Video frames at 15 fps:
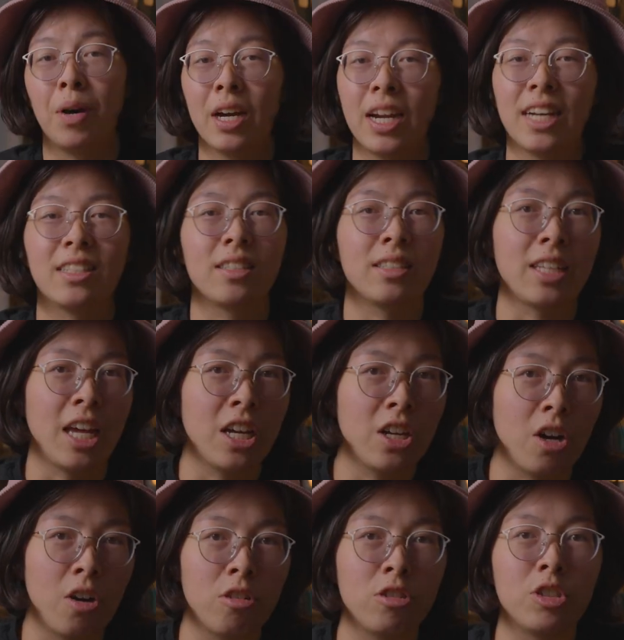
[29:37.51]
But as the saying
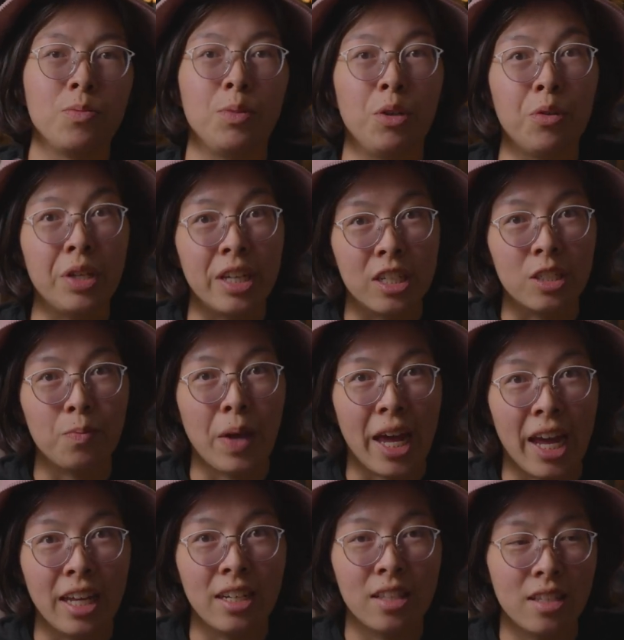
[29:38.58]
goes, beauty is
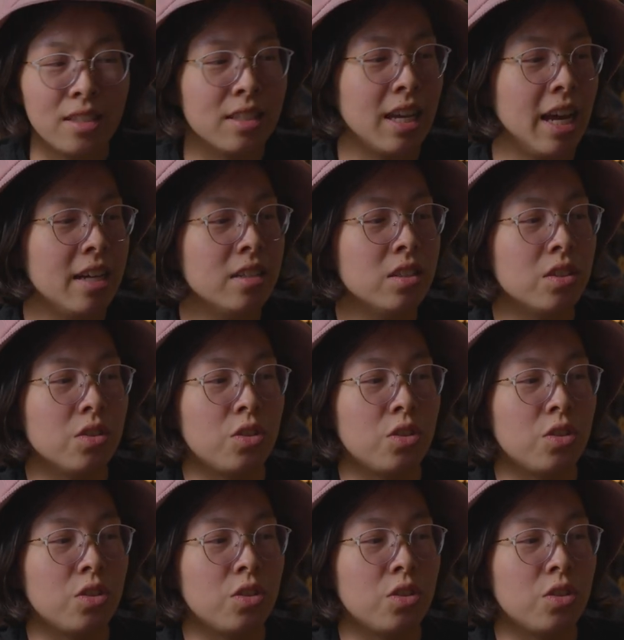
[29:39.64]
pain in this case.